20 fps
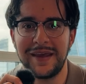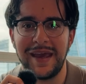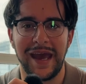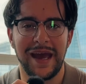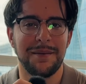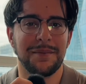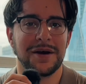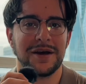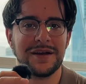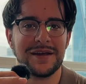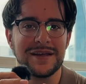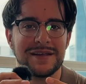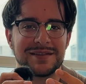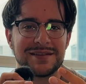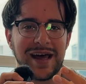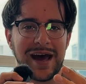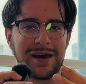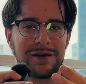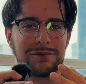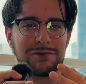Gamma is
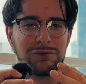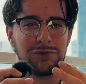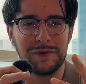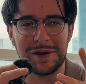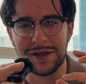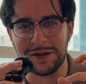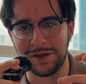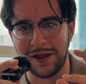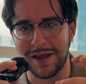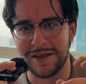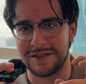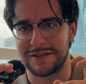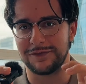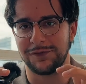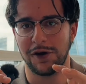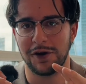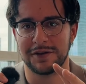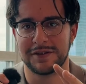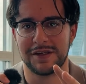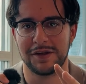that realized
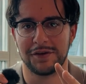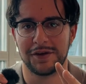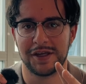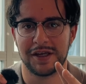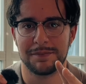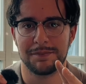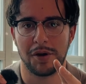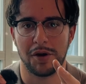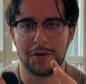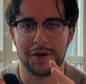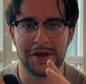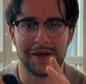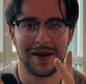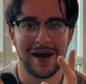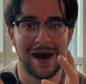volatility component,